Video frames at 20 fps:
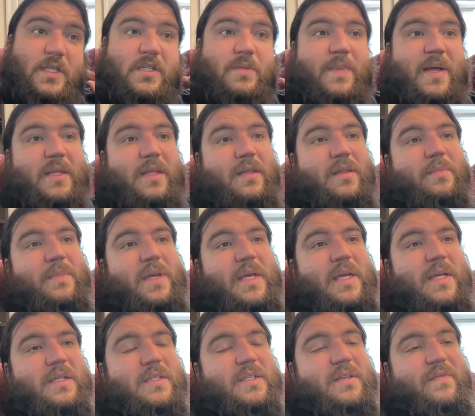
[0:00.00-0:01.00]
meant that the
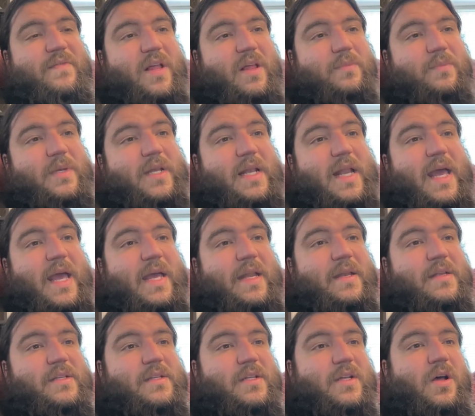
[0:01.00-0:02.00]
means developed an
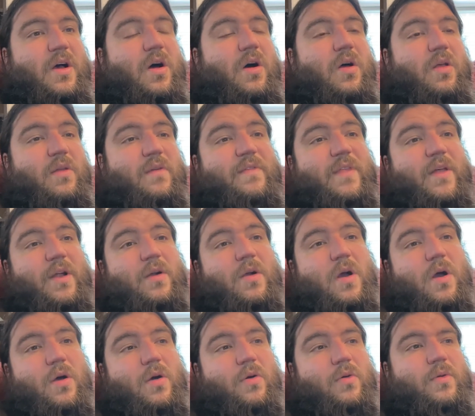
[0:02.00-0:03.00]
end all of their
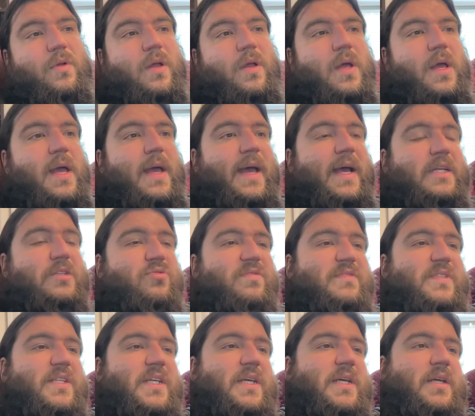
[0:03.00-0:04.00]
own, as
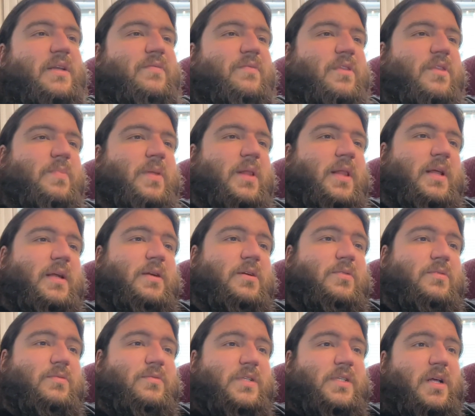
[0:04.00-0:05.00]
we've seen with the
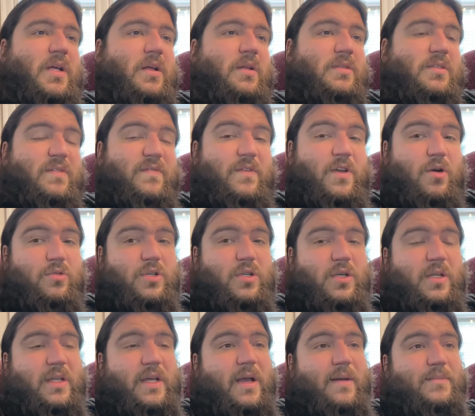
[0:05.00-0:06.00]
political results of
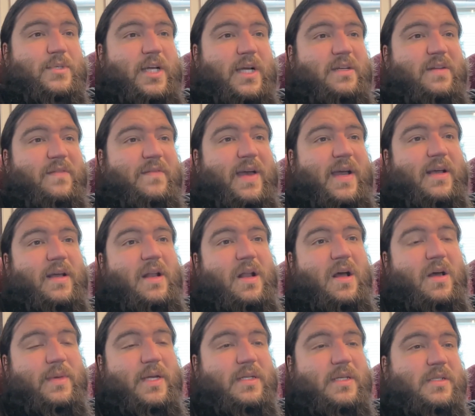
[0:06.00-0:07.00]
notionally objective
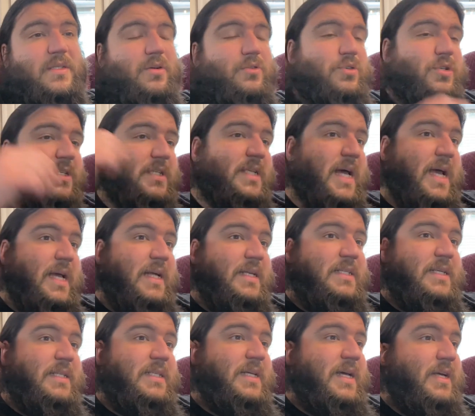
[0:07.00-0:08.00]
economics, social
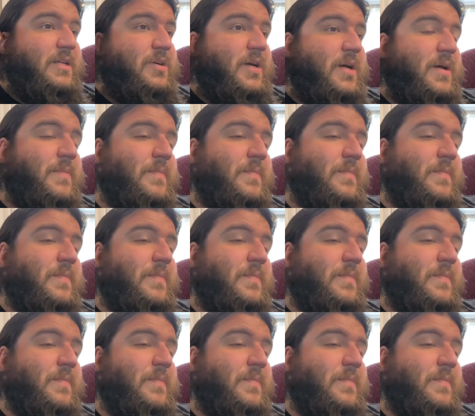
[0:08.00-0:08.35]
science, etc.